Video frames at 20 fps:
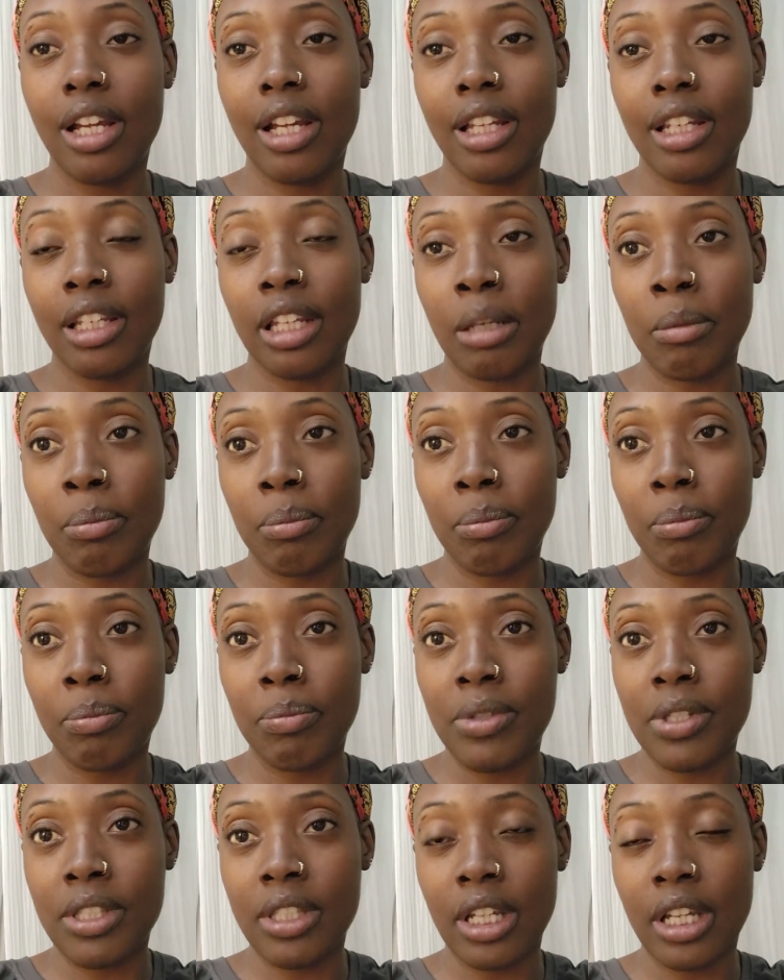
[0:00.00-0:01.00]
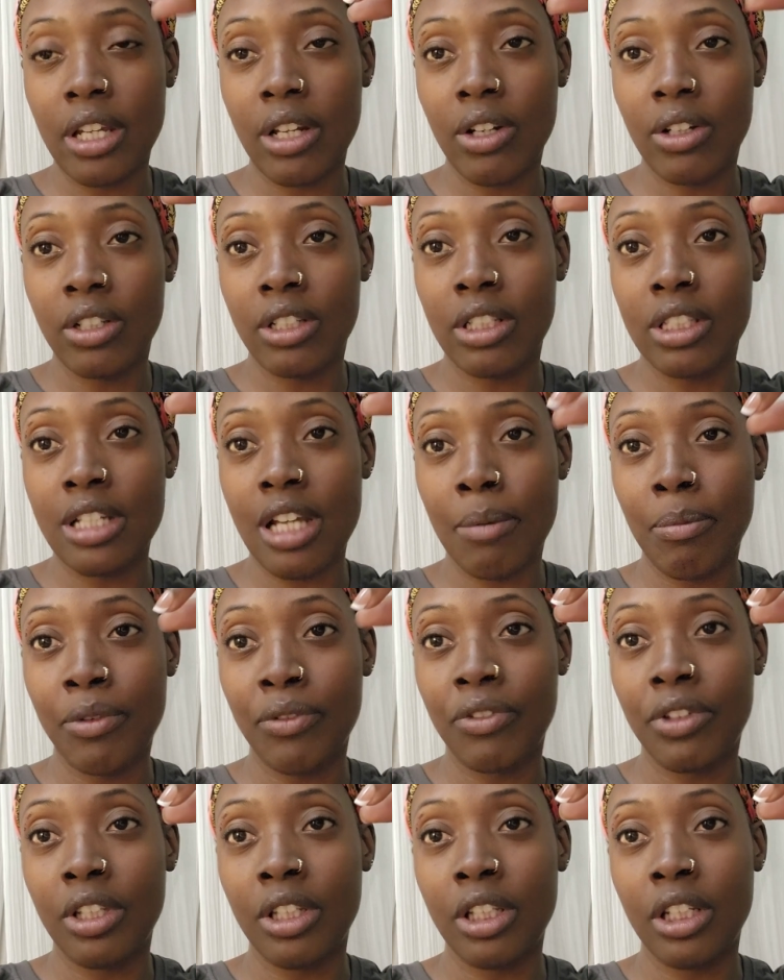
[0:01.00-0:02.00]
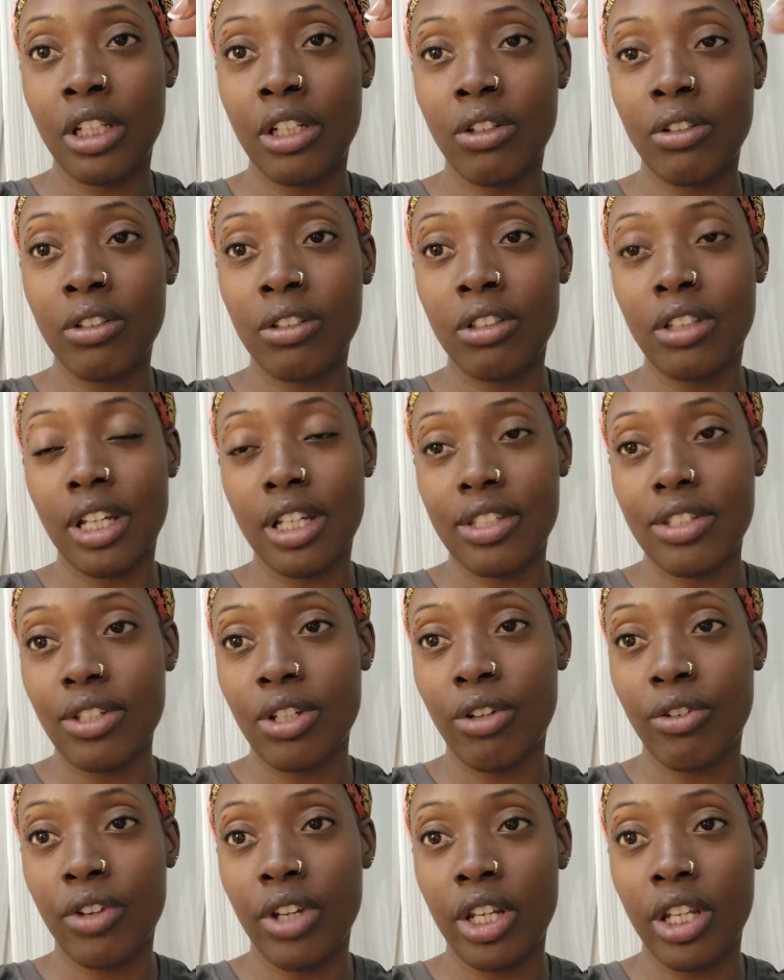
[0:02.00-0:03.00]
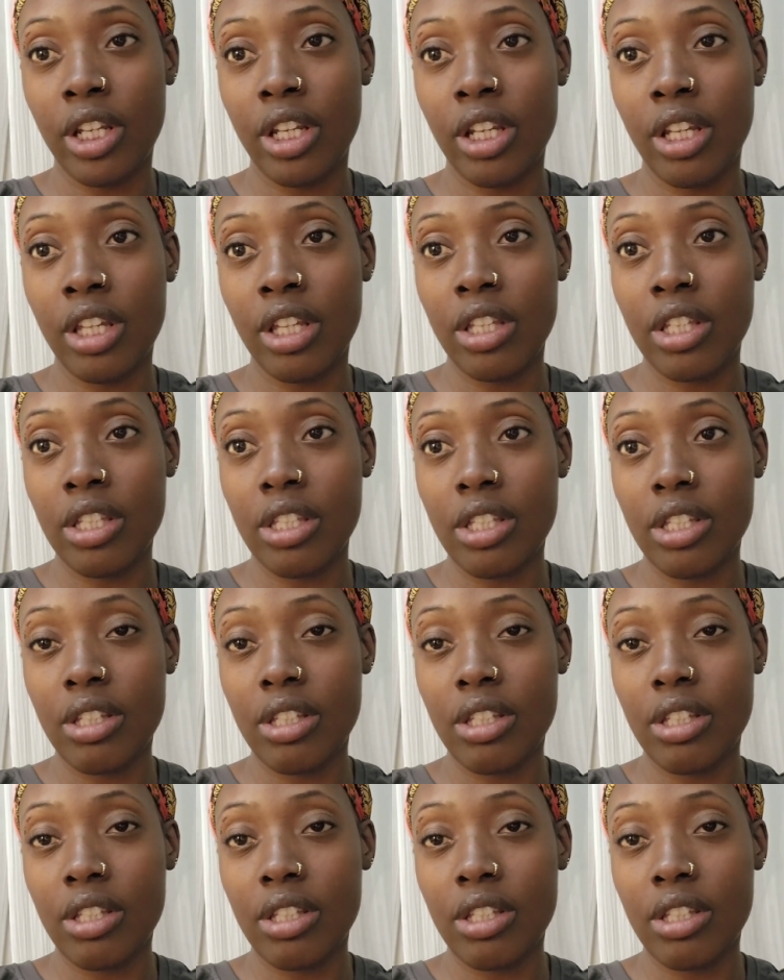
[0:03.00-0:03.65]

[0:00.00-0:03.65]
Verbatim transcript: and they stick it on the top of the needle that's already